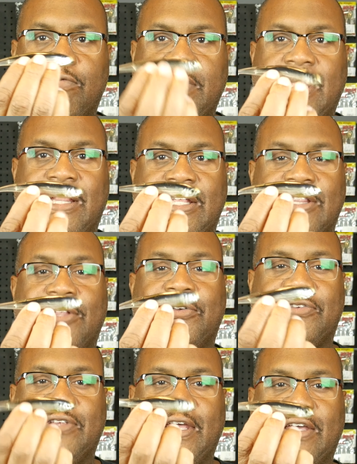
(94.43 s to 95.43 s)
really
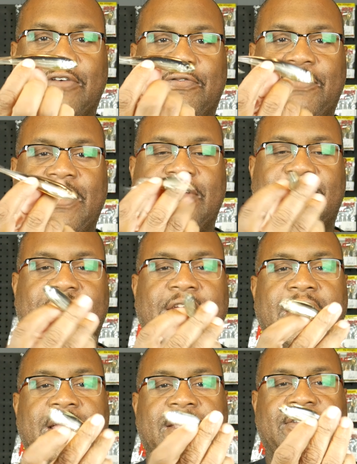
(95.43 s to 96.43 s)
looks like a fish.
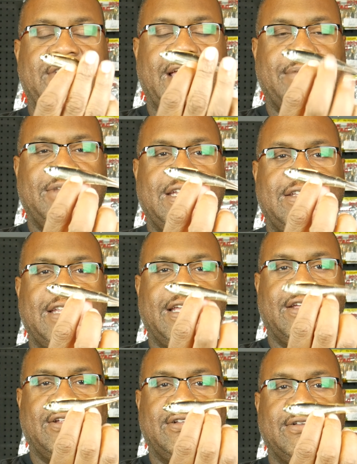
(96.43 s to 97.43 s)
Same
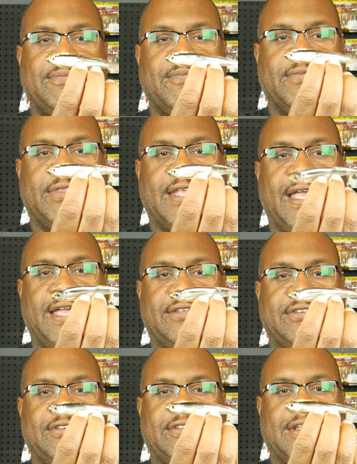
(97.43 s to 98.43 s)
detail
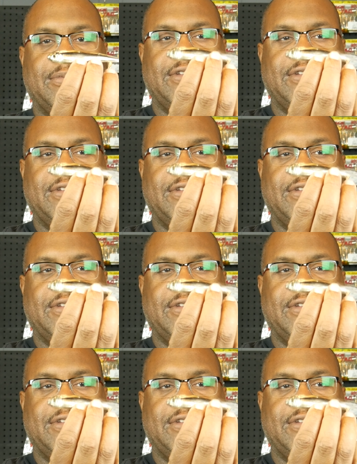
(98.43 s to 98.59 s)
as the Skip